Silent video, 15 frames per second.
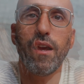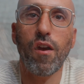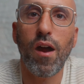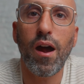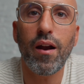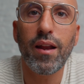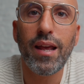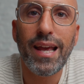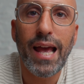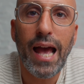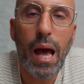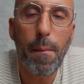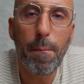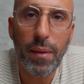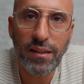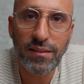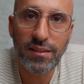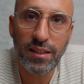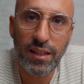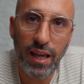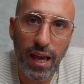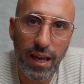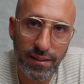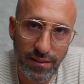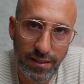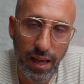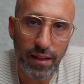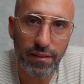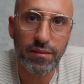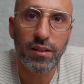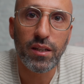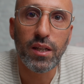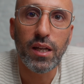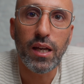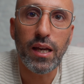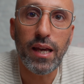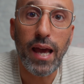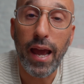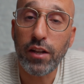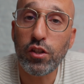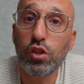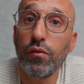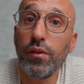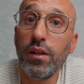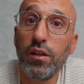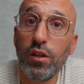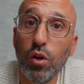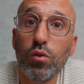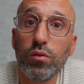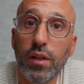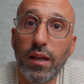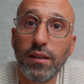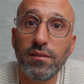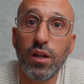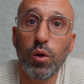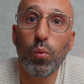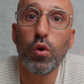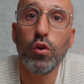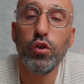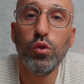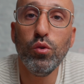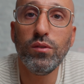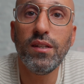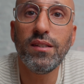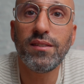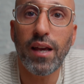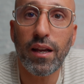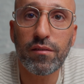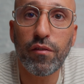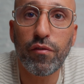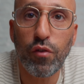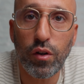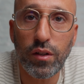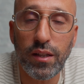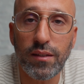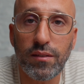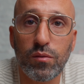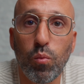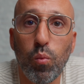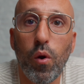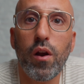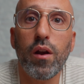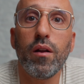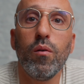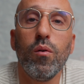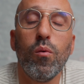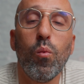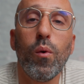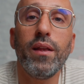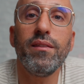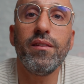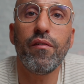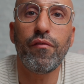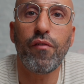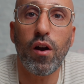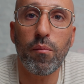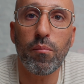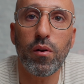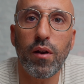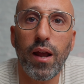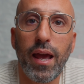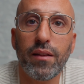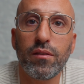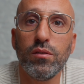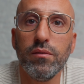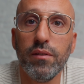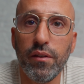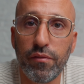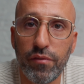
are amazing at that. Actually, in the old days, they were used exactly for this. When the farmer had to leave